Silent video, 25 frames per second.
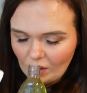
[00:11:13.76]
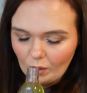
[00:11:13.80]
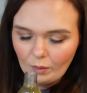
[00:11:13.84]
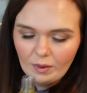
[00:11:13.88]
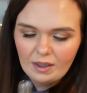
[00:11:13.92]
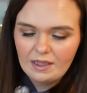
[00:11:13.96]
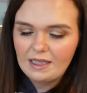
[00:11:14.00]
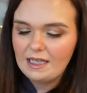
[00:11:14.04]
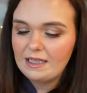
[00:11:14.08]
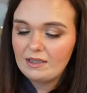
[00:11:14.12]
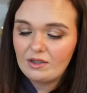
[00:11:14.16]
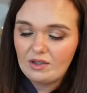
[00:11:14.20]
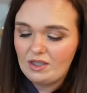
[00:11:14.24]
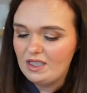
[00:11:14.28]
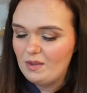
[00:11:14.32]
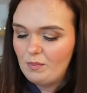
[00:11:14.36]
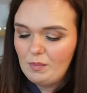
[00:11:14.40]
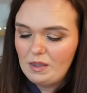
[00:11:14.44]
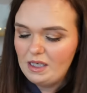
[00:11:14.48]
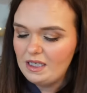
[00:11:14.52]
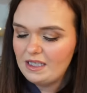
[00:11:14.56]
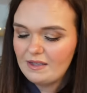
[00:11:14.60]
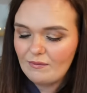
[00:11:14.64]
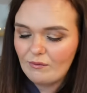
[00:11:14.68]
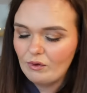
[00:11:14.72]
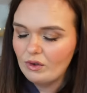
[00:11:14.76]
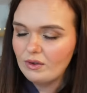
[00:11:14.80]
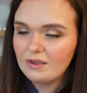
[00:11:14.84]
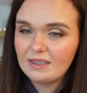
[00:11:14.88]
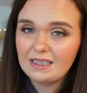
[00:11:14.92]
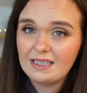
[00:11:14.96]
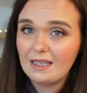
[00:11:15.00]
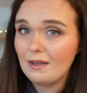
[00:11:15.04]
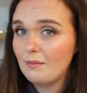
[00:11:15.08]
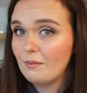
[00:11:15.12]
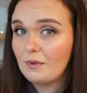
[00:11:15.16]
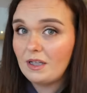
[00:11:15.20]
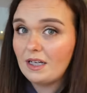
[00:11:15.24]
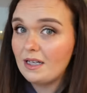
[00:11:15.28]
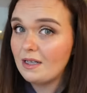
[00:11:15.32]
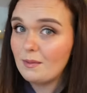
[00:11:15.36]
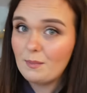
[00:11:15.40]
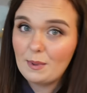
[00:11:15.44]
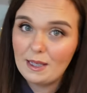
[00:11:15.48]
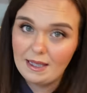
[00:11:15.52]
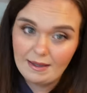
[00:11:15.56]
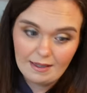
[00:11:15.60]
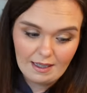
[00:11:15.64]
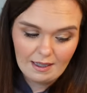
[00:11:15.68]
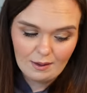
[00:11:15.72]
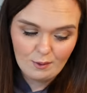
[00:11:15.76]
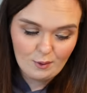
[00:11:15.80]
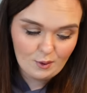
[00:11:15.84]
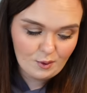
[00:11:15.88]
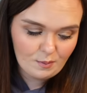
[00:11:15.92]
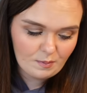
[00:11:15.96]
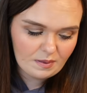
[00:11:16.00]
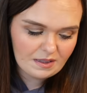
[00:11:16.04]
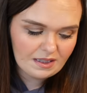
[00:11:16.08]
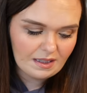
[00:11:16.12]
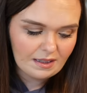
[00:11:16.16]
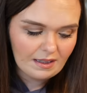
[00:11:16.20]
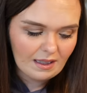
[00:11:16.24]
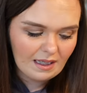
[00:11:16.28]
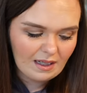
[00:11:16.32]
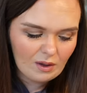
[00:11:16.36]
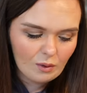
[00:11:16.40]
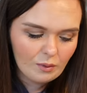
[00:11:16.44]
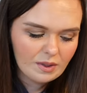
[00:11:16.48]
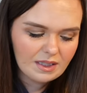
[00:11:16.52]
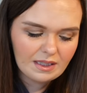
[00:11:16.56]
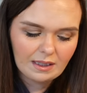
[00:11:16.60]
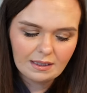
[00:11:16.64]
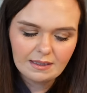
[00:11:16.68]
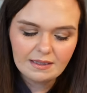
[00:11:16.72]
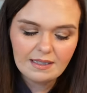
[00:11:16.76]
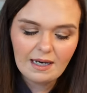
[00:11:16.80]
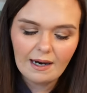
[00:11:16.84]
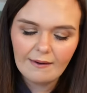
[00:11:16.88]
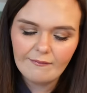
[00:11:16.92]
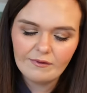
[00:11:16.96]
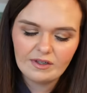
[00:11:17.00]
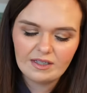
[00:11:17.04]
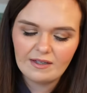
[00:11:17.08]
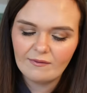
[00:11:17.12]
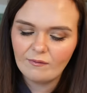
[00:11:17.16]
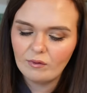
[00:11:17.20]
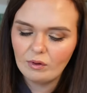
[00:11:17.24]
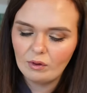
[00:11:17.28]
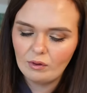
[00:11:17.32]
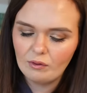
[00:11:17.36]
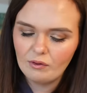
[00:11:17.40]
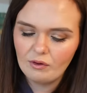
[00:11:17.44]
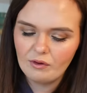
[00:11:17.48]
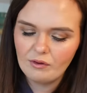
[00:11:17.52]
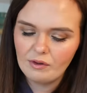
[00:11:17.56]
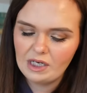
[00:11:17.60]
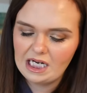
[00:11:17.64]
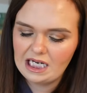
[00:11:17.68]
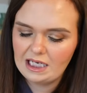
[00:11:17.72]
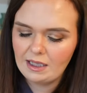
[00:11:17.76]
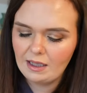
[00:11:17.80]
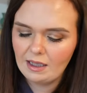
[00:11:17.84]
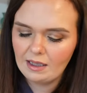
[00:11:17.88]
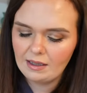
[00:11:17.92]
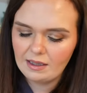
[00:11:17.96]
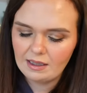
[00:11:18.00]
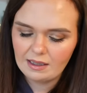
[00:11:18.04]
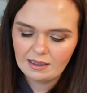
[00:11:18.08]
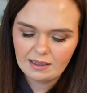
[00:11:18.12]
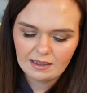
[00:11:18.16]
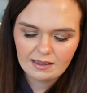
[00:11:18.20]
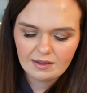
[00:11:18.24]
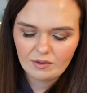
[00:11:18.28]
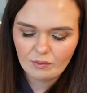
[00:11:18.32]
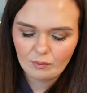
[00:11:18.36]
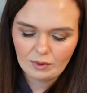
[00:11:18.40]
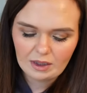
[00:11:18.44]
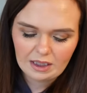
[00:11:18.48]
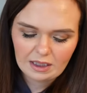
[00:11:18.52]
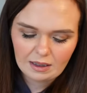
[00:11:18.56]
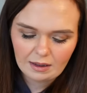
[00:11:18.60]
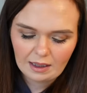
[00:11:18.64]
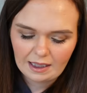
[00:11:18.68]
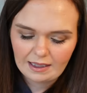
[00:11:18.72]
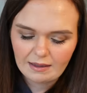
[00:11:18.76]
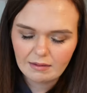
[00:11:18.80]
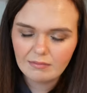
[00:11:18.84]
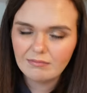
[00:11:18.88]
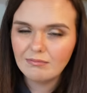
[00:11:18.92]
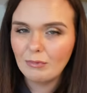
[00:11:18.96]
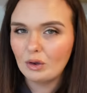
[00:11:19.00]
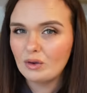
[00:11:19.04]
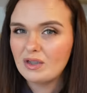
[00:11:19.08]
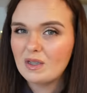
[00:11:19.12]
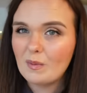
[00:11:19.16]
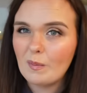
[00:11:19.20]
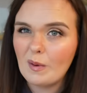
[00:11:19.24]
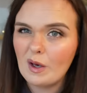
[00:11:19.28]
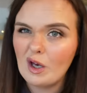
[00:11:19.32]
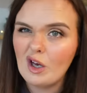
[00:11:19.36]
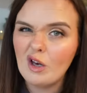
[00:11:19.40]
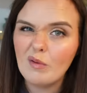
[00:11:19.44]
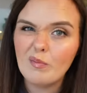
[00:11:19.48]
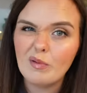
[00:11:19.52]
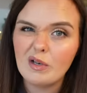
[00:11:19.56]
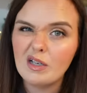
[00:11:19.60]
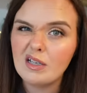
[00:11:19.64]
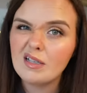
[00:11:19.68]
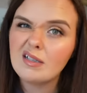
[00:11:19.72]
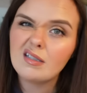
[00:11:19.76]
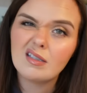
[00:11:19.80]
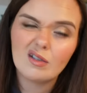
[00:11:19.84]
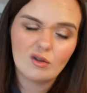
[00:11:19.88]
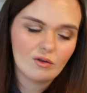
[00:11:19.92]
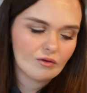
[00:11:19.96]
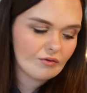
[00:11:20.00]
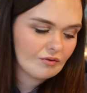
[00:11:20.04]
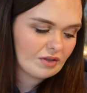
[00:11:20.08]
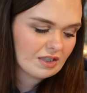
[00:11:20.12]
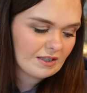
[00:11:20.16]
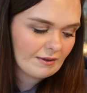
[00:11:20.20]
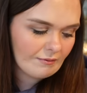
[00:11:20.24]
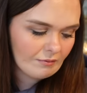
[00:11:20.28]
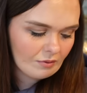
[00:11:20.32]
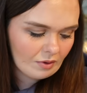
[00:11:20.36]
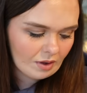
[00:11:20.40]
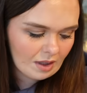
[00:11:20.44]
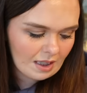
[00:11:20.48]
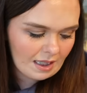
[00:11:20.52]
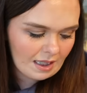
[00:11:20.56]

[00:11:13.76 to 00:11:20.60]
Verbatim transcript: well that's just beautiful so I'm glad I picked that up so I always like to have as a floral in. I think it's really like multi-purpose good for different